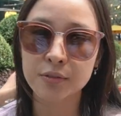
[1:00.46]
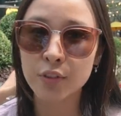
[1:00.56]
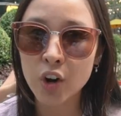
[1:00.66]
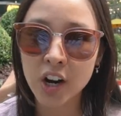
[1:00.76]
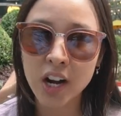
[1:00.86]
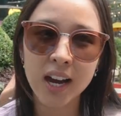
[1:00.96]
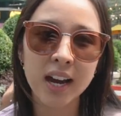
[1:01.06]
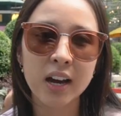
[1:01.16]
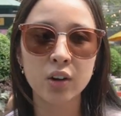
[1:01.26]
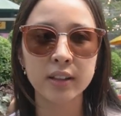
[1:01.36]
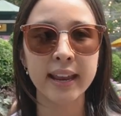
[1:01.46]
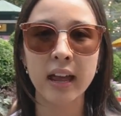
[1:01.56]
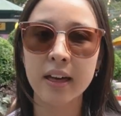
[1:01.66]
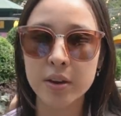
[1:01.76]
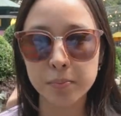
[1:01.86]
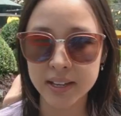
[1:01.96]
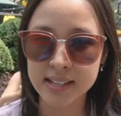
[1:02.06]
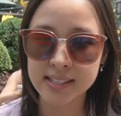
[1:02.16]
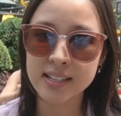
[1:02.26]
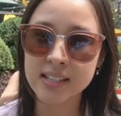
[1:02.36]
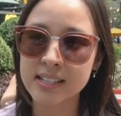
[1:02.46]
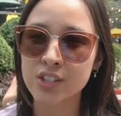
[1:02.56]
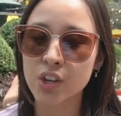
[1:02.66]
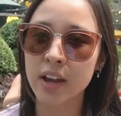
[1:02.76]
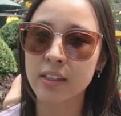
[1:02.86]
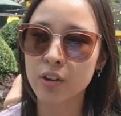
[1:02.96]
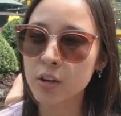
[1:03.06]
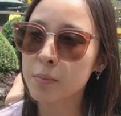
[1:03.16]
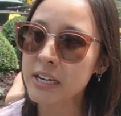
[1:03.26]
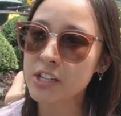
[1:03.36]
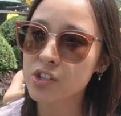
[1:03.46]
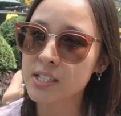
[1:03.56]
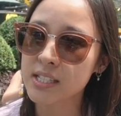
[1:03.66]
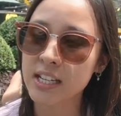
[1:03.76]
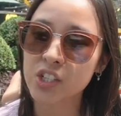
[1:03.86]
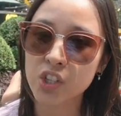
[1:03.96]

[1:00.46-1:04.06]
Sephora or like other places, and so I thought it'd be interesting